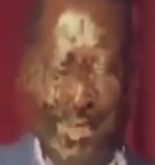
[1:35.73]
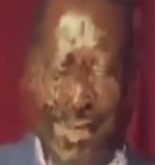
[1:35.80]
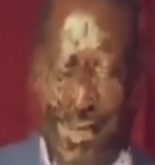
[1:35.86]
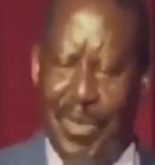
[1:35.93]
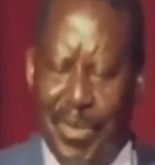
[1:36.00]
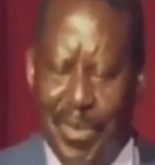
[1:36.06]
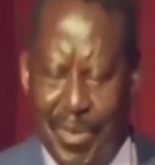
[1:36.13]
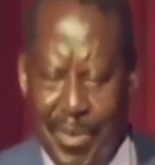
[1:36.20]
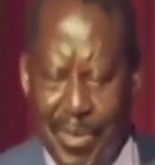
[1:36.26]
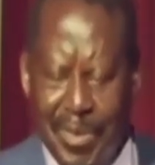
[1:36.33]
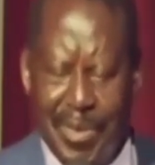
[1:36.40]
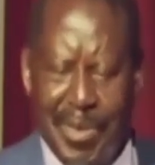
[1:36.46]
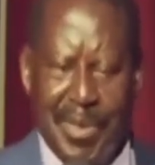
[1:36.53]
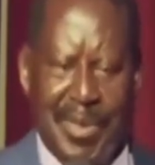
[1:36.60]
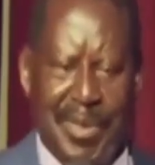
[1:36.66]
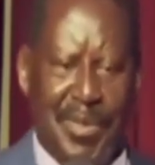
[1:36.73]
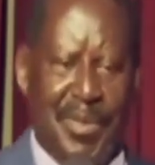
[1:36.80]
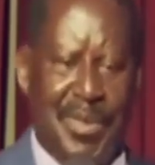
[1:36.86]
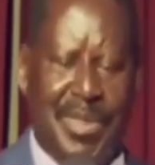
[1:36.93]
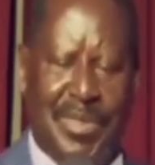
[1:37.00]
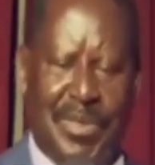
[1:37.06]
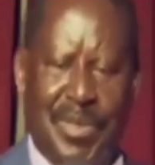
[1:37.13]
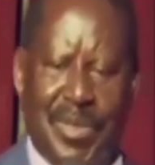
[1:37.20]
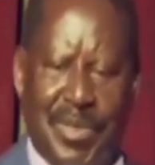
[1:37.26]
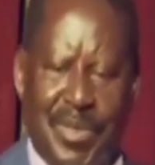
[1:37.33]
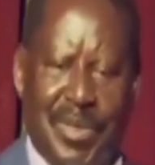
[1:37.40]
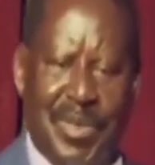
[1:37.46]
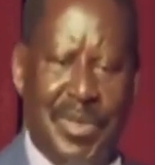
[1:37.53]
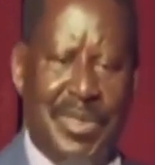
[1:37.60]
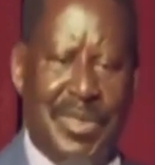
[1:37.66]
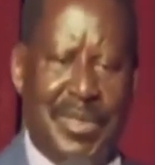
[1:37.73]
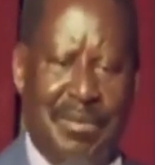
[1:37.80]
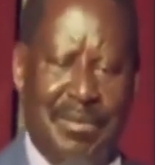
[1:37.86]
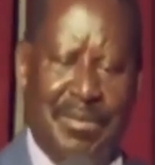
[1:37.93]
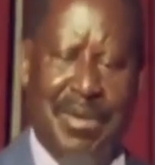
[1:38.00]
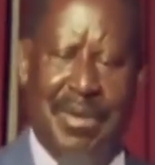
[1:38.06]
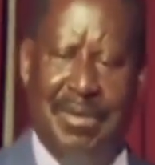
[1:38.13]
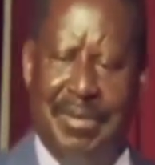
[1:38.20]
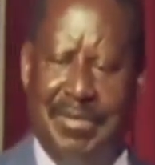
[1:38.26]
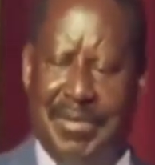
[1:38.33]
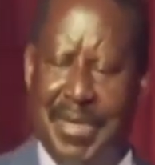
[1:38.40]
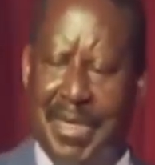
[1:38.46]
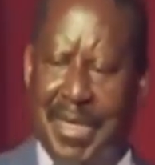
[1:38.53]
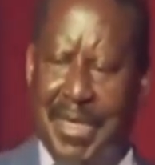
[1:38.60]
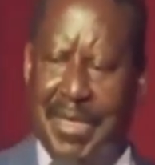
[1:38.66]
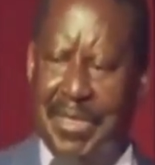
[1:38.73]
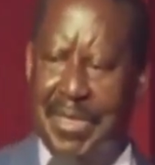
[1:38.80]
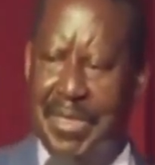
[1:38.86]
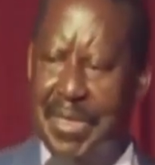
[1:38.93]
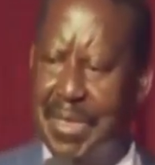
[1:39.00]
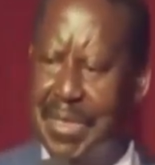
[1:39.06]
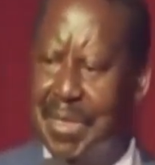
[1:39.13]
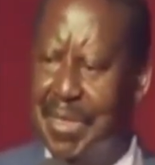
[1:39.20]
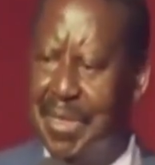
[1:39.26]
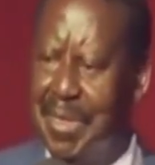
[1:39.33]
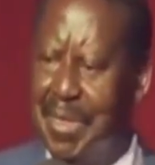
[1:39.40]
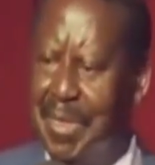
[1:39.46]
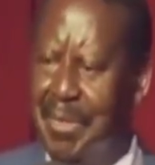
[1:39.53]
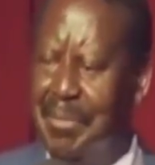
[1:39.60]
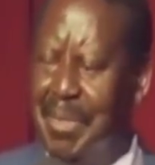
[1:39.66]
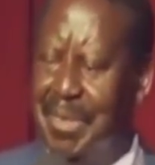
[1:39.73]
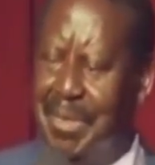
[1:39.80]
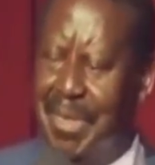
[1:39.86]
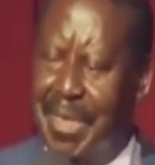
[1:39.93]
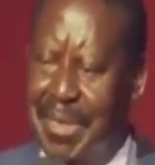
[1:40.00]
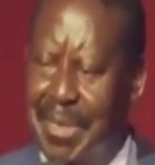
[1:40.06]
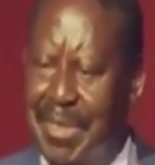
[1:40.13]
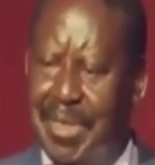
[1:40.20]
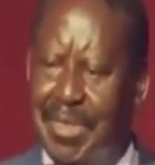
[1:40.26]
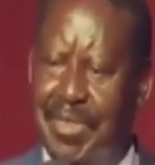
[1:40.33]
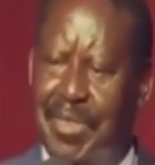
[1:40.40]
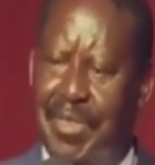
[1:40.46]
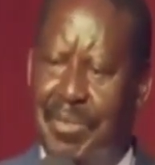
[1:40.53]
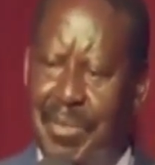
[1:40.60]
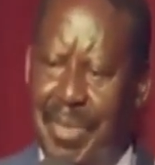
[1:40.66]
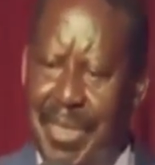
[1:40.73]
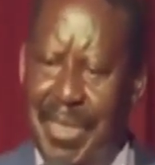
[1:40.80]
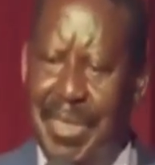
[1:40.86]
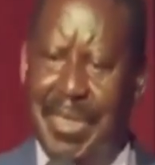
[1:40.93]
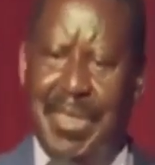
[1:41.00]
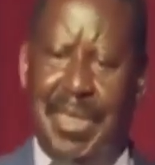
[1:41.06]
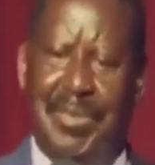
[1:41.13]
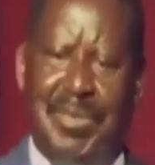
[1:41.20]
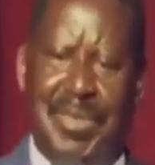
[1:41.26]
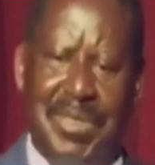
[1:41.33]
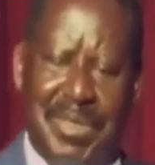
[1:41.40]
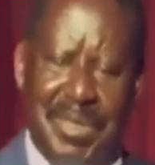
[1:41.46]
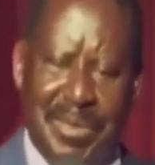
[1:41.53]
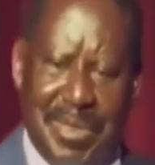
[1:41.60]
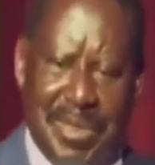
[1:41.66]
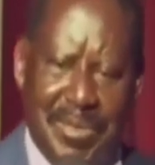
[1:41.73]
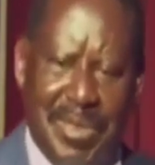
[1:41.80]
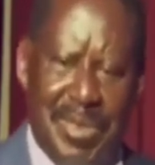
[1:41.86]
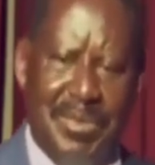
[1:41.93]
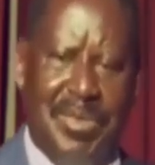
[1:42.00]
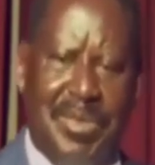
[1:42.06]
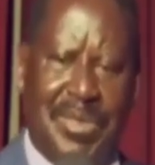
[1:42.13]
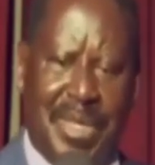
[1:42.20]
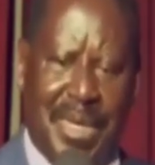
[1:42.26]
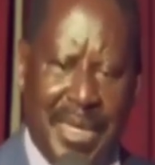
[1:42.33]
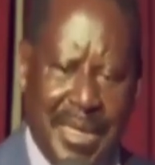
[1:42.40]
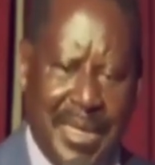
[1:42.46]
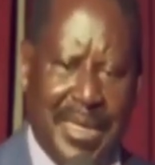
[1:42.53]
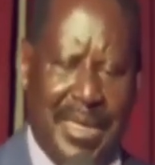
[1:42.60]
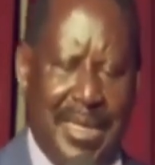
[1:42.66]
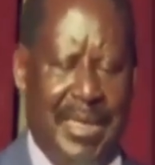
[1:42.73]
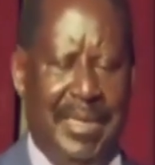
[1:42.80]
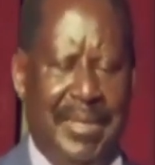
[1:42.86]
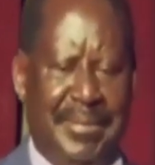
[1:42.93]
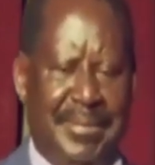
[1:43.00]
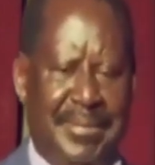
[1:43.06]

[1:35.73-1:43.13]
We know what has gone wrong in some of our African countries. But that does not mean that we surrender.